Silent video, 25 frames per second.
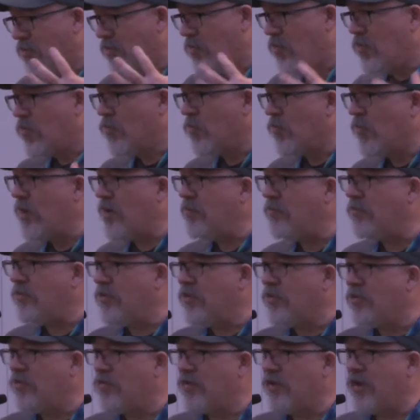we
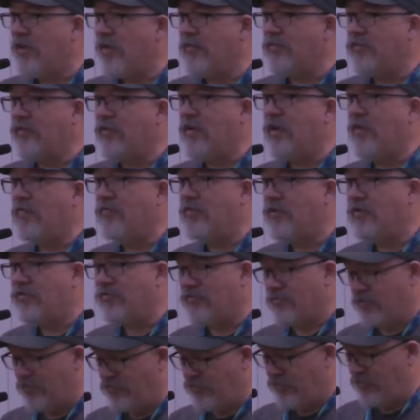view as the
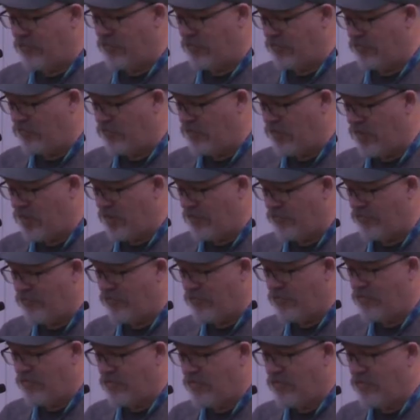definition of zero trust.
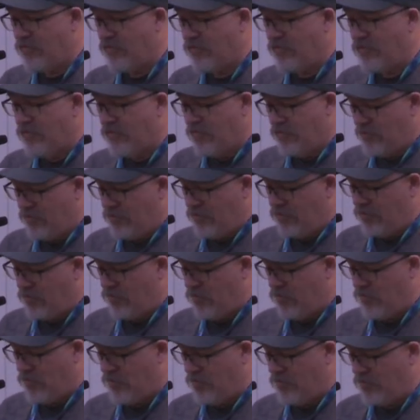
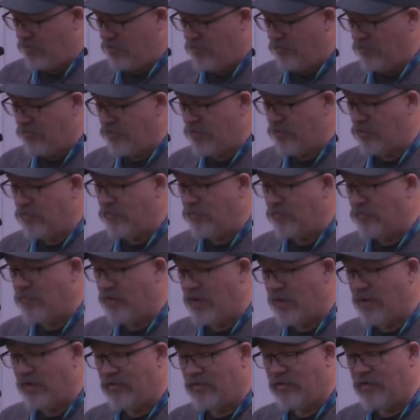Your view
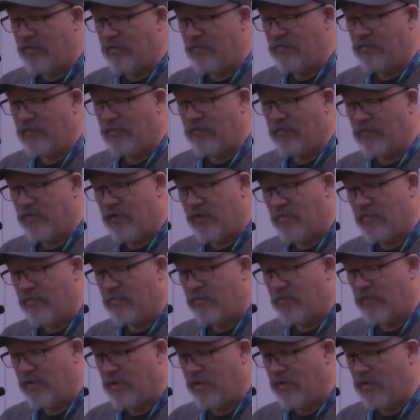may differ from
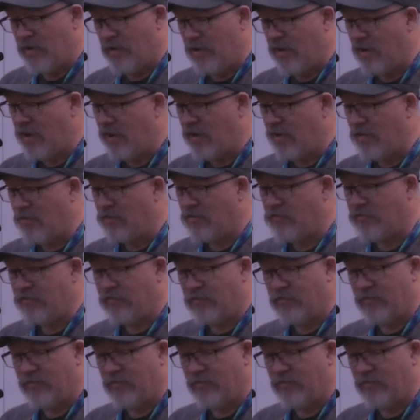ours.